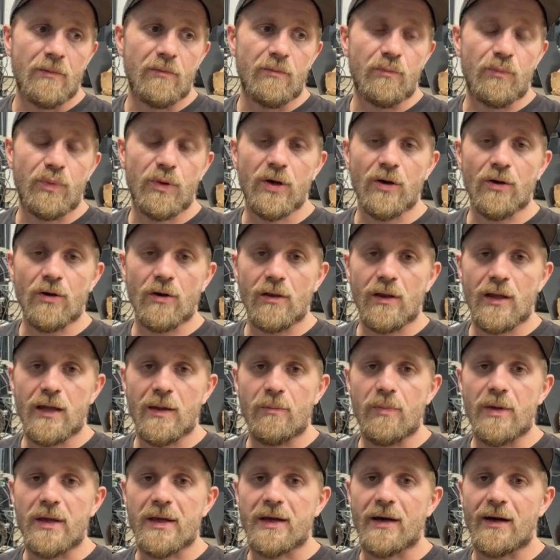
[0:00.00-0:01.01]
purely
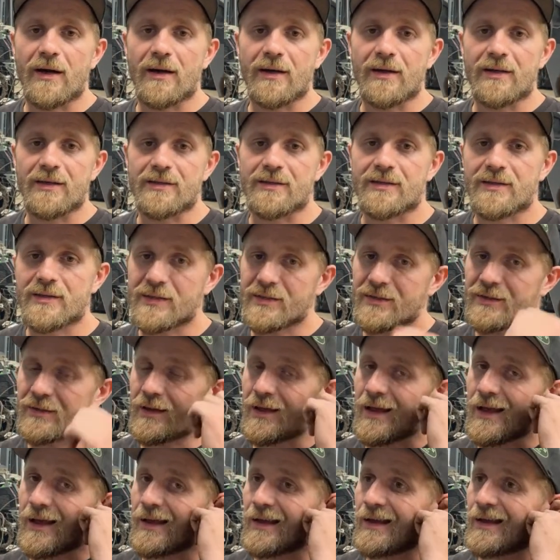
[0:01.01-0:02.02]
because
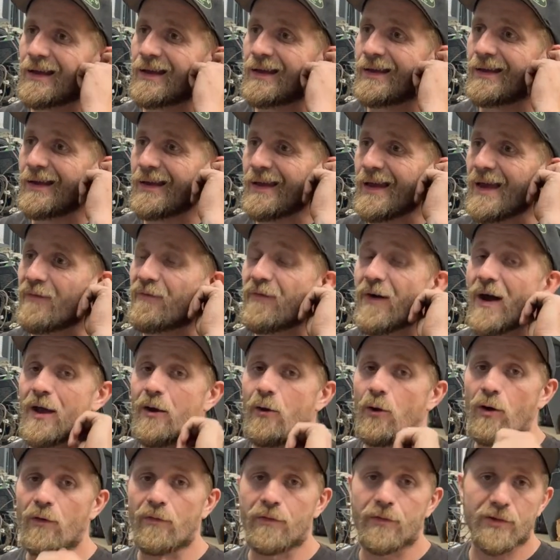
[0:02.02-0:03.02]
if I
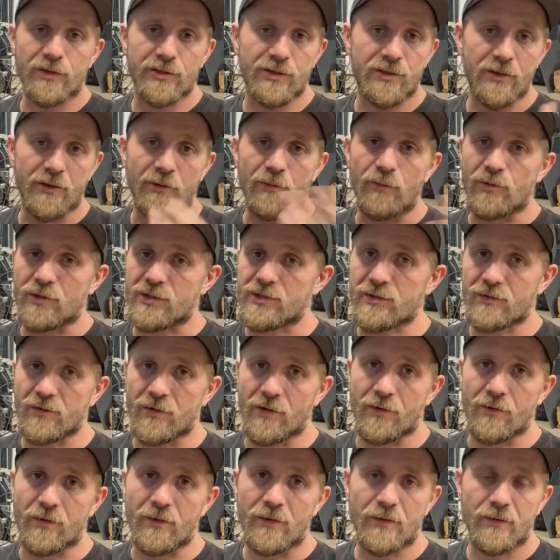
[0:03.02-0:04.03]
overshoot, we're
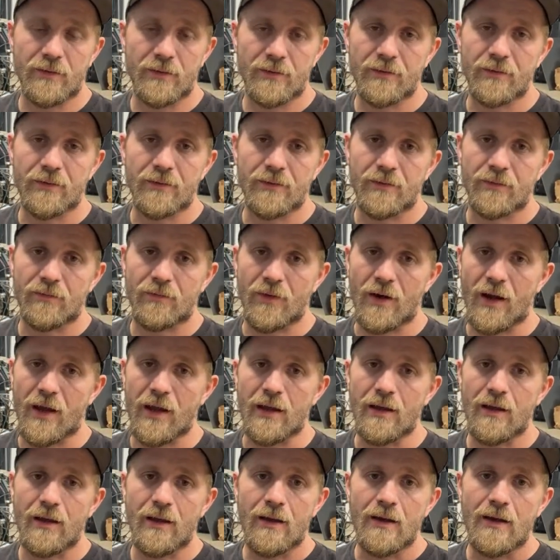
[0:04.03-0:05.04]
screwed, right?
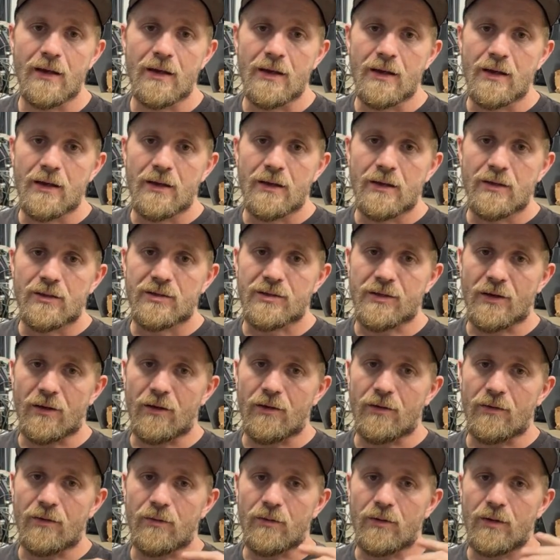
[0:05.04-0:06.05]

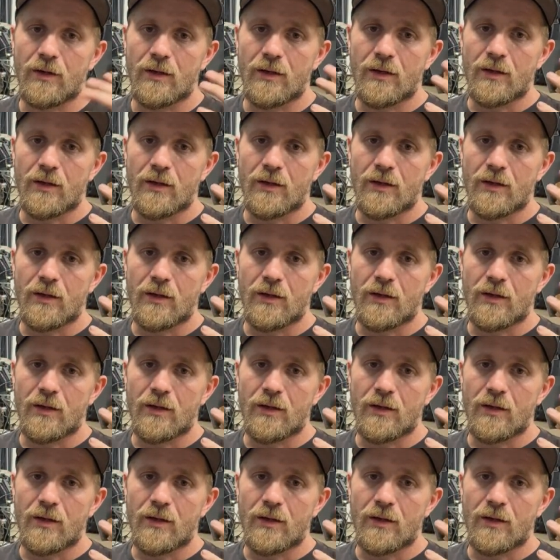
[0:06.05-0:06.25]
So